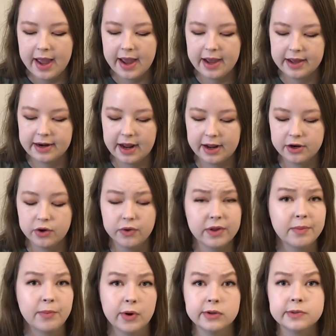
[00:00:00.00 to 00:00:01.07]
and I know
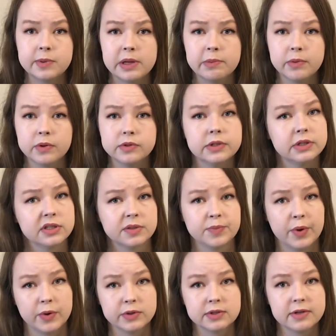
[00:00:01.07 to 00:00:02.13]
that most people
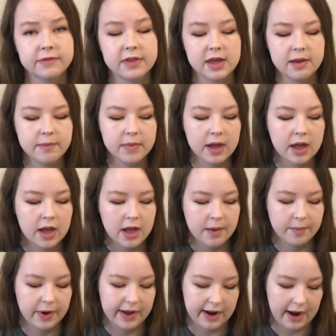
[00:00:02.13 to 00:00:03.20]
dispose of them,
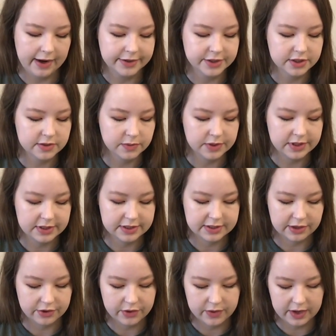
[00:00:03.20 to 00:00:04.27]
but I just wanted to
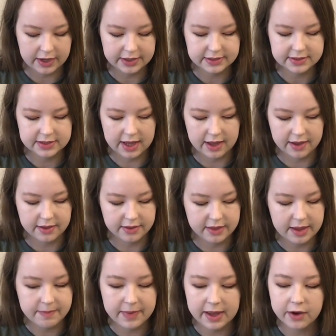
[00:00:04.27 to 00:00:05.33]
tell you guys that
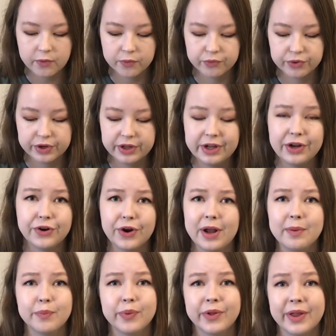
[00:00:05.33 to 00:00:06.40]
they make really
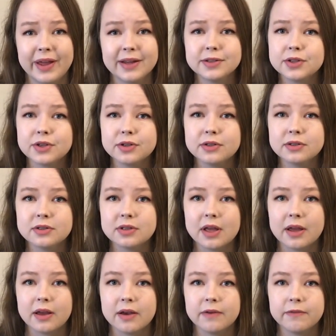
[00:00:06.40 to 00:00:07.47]
great planters,
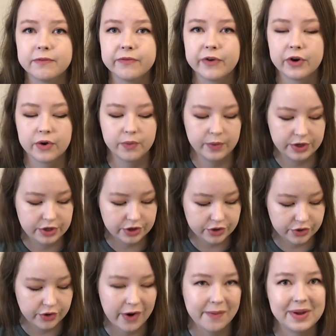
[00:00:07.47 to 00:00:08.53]
like for when
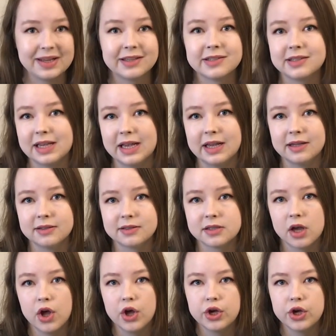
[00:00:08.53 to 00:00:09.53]
you're growing seeds.